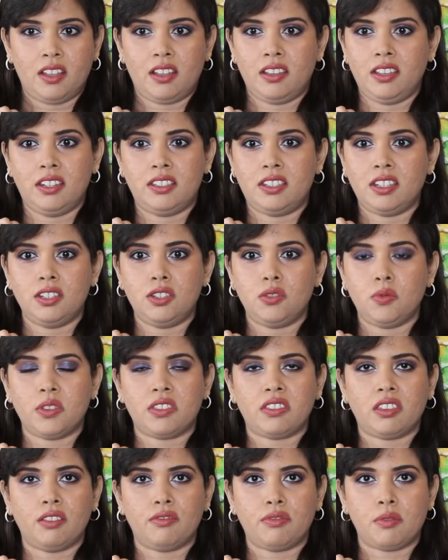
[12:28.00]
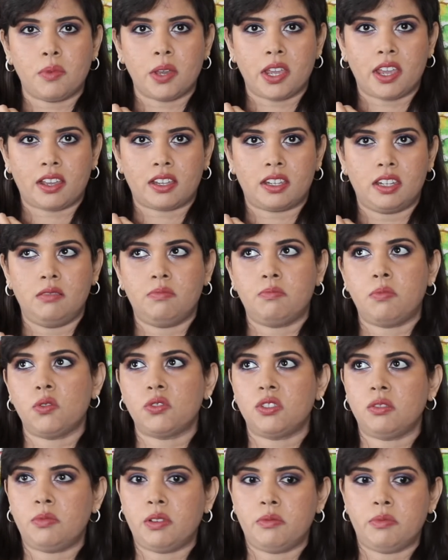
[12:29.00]
It didn't do a thing for my acne,
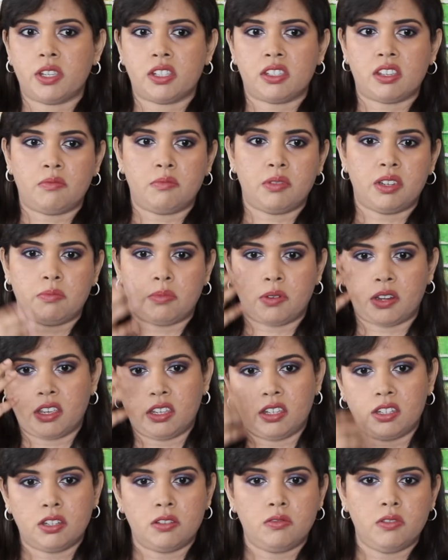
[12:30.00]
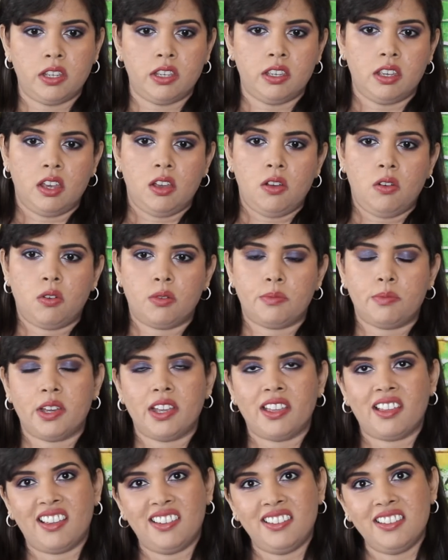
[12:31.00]
possibly because I've been applying it only on my
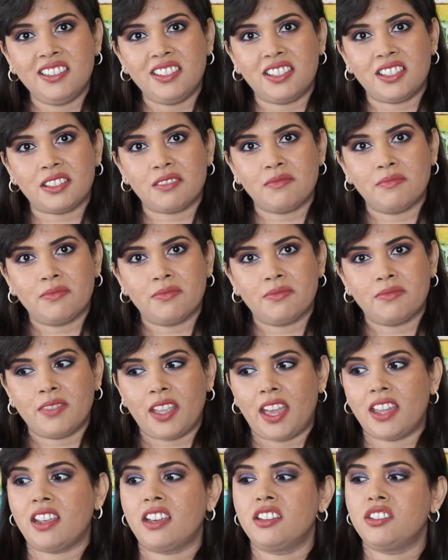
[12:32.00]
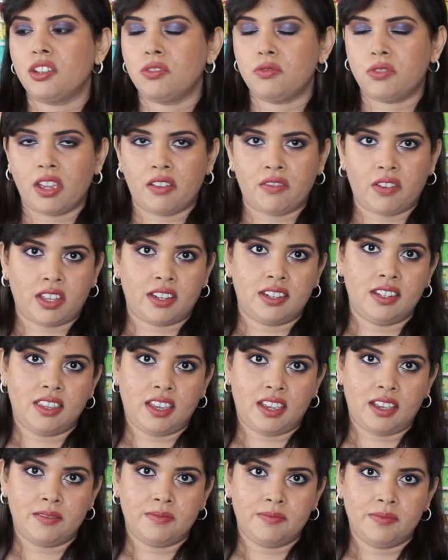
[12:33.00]
eyelids, and I don't have acne
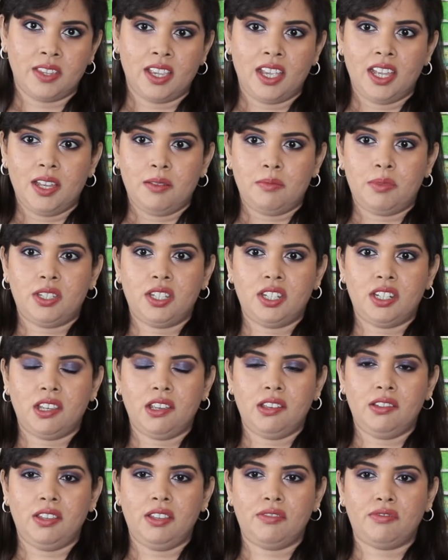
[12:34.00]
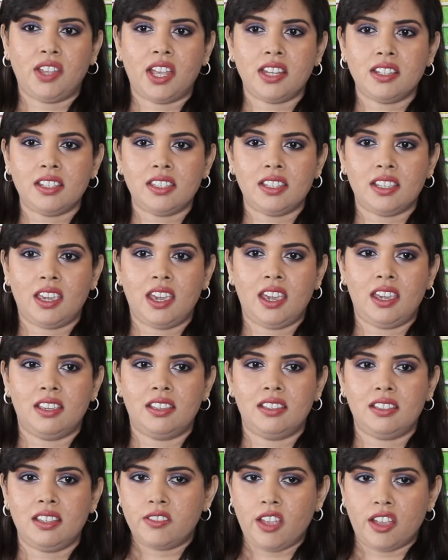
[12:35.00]
there. But you know, if that is the
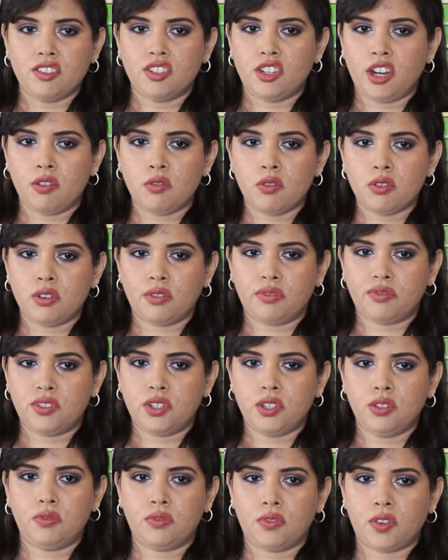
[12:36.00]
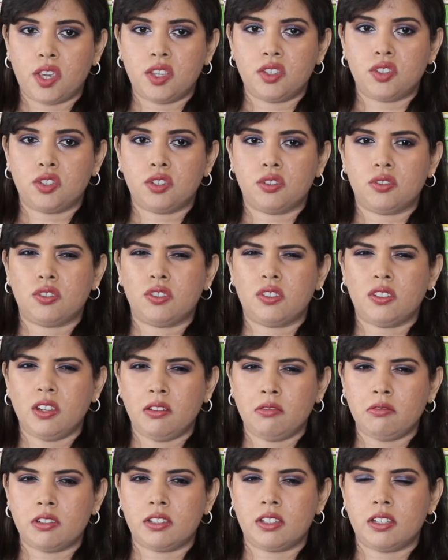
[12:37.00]
case, then Gerard of Too Faced should
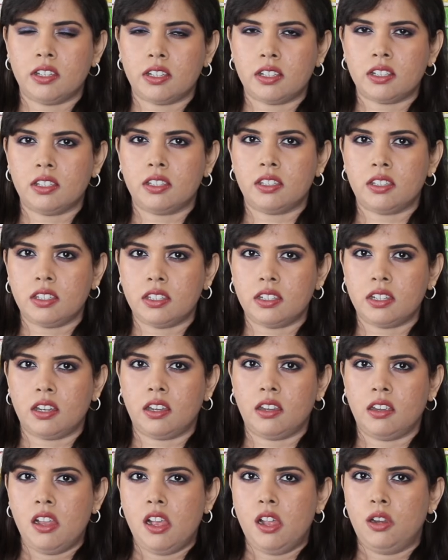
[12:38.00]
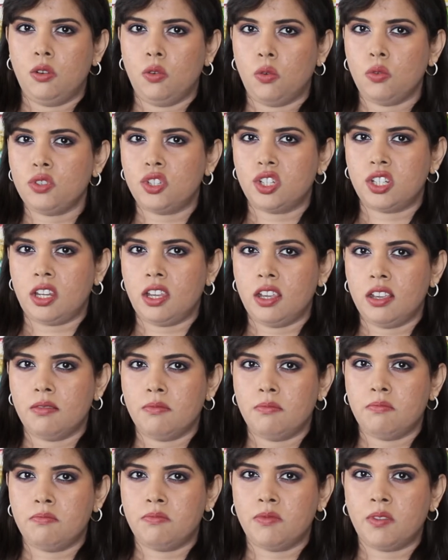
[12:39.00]
seriously consider launching
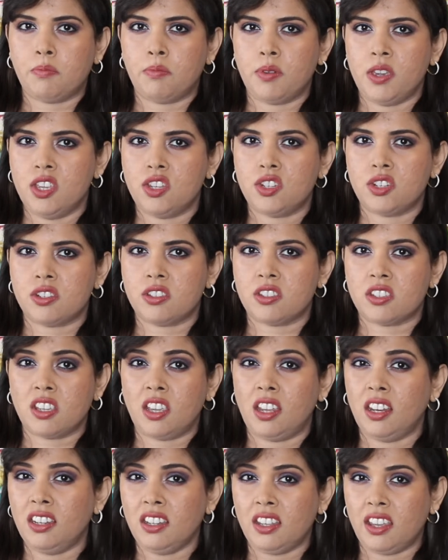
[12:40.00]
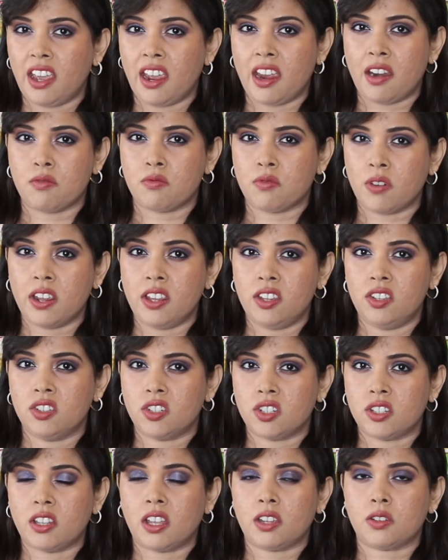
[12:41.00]
the peach skincare
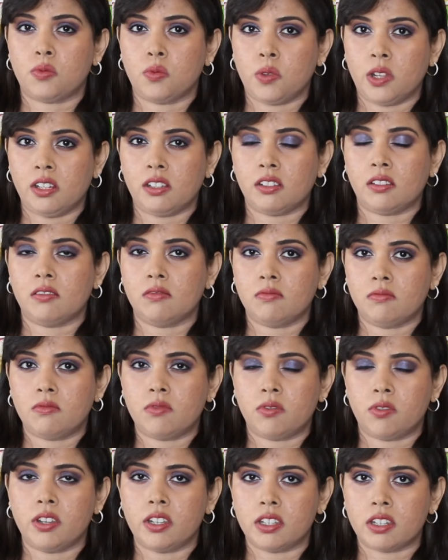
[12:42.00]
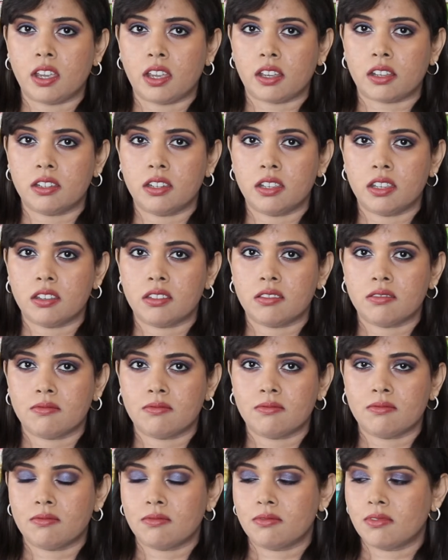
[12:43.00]
range that will treat
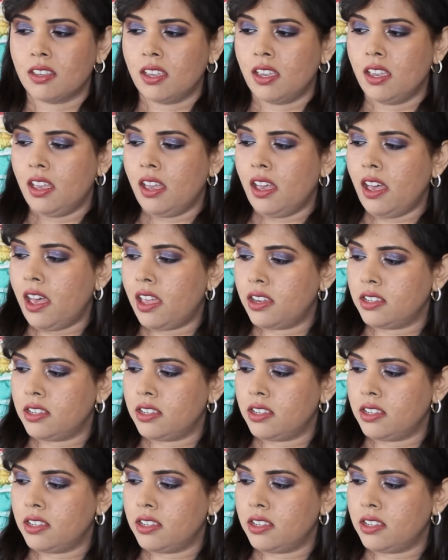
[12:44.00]
acne.